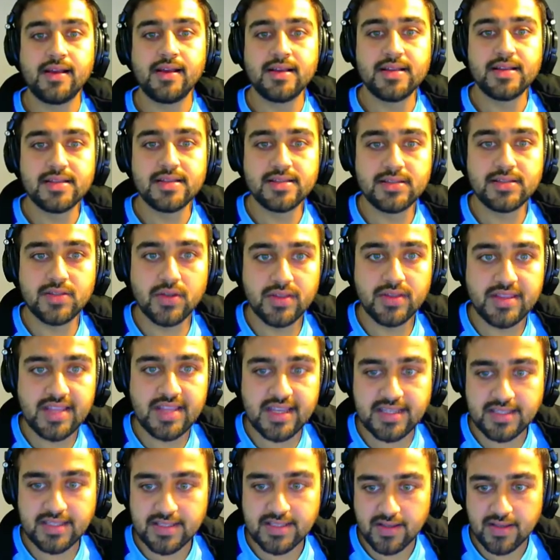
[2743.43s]
So
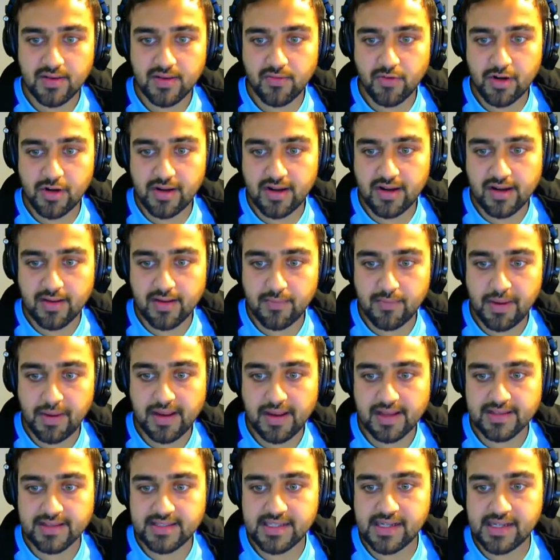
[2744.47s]
this would be
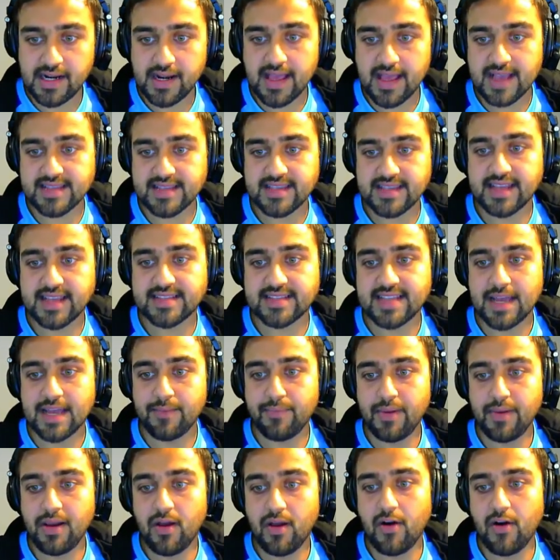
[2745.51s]
considered as an
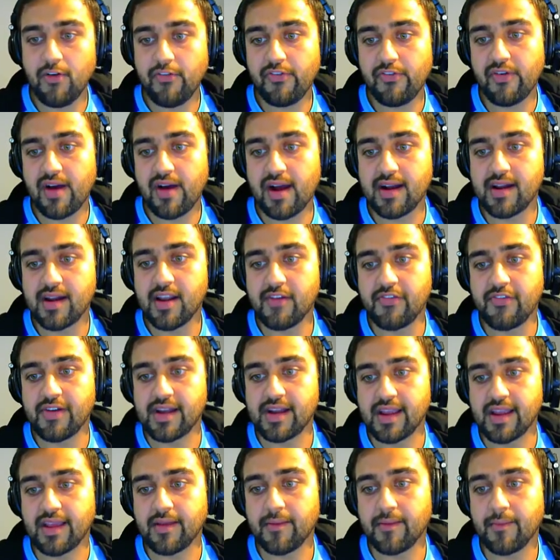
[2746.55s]
example of
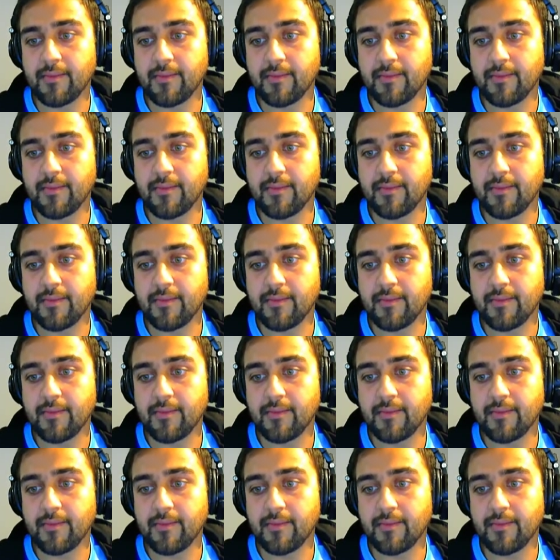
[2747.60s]
underfitting